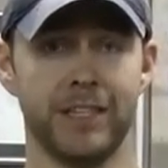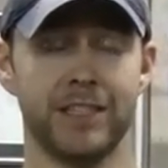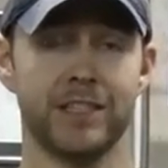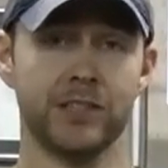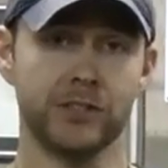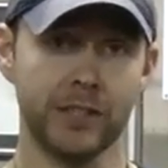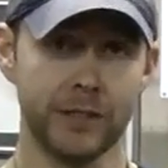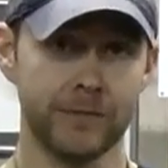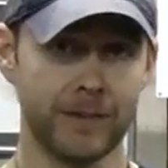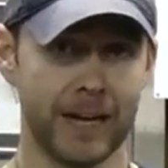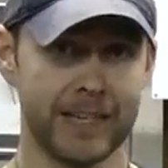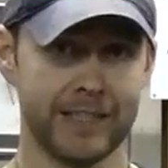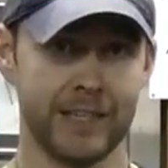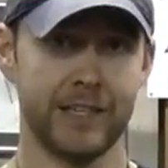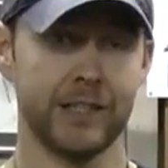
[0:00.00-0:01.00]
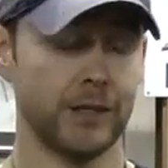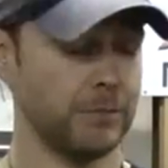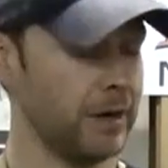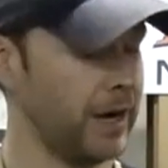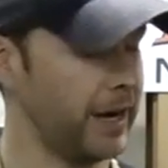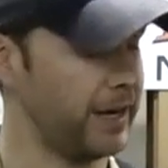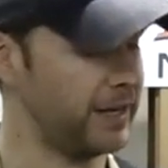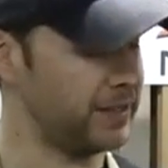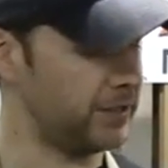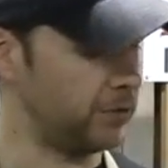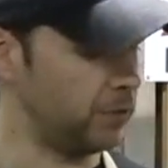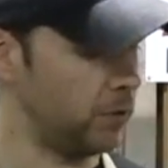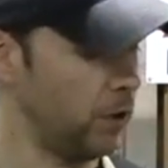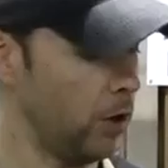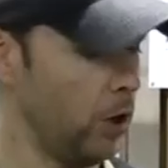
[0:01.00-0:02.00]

It solidifies it in their mind as to,